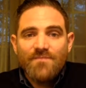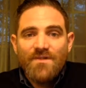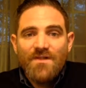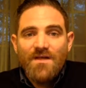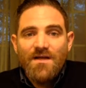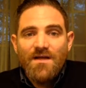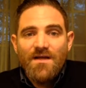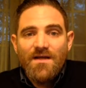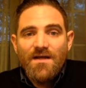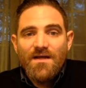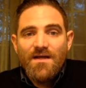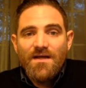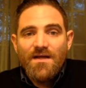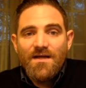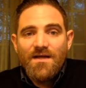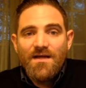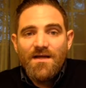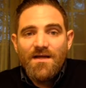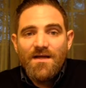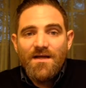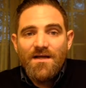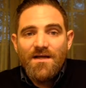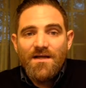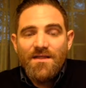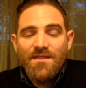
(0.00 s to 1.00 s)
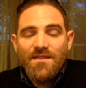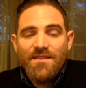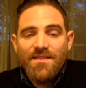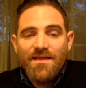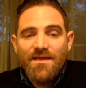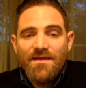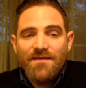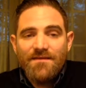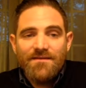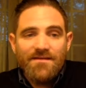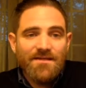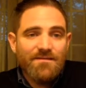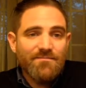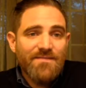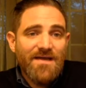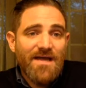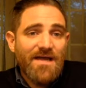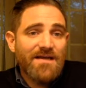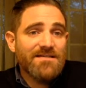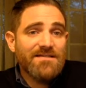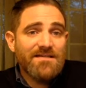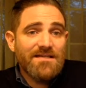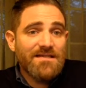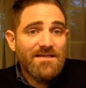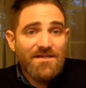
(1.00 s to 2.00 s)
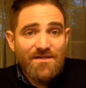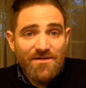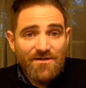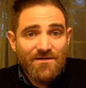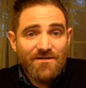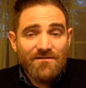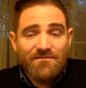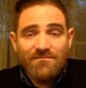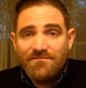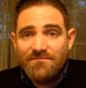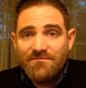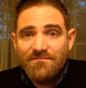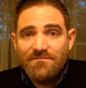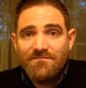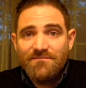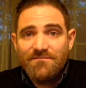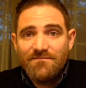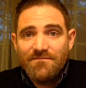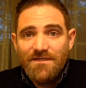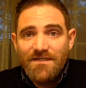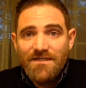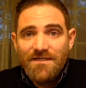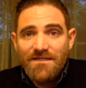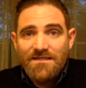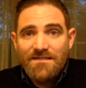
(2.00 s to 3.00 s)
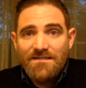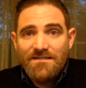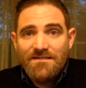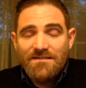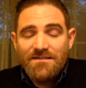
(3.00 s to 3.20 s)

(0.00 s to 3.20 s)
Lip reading: that lead back to here, right?